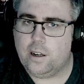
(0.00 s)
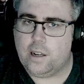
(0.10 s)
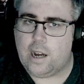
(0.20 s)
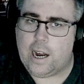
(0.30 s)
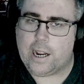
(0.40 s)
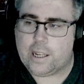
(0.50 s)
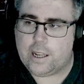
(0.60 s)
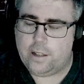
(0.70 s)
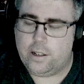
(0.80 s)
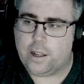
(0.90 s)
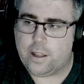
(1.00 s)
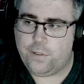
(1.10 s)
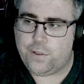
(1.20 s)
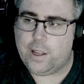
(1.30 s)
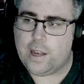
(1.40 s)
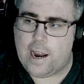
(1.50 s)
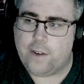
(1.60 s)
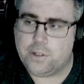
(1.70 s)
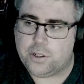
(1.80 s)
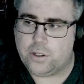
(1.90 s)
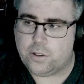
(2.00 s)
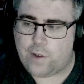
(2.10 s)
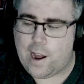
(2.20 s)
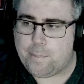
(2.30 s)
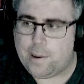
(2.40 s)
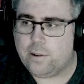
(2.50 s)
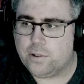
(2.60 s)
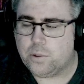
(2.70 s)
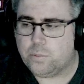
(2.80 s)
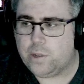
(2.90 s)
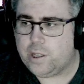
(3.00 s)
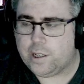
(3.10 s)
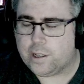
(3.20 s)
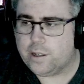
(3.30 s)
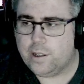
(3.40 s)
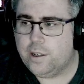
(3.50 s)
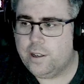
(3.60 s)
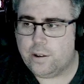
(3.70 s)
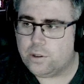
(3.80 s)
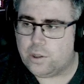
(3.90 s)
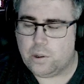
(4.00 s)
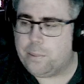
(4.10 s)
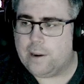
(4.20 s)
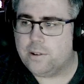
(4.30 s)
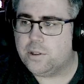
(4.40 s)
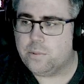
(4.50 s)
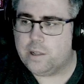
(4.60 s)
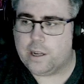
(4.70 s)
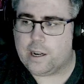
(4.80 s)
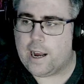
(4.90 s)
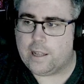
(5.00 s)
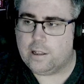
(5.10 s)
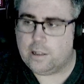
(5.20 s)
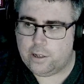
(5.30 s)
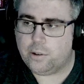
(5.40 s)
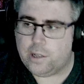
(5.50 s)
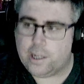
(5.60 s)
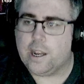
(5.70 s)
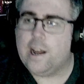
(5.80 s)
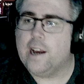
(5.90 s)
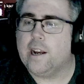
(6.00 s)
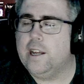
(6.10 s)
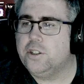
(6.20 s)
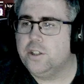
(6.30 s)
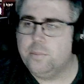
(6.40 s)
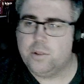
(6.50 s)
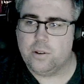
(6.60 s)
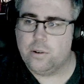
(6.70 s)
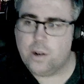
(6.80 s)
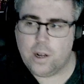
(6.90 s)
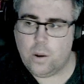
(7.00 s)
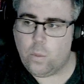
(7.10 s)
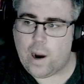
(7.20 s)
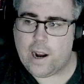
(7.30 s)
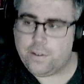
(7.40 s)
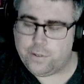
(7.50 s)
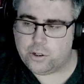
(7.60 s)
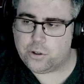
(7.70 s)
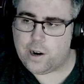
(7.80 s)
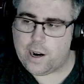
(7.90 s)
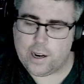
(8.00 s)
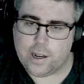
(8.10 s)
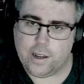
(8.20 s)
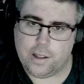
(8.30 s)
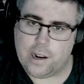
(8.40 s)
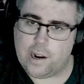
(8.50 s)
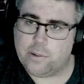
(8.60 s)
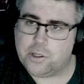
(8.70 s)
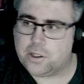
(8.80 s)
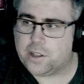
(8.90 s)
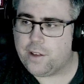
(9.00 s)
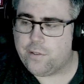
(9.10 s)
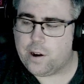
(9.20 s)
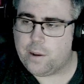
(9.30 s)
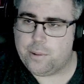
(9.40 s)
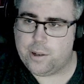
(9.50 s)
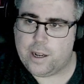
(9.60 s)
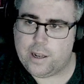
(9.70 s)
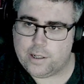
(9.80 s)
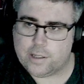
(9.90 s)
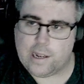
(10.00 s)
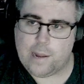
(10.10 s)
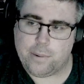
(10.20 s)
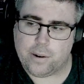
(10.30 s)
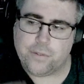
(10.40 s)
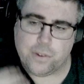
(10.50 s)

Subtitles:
like if he averages 5 pounds a week or 2 pounds a week, like I literally cannot catch him. So why even try? And then I would just give up. And that's happened a few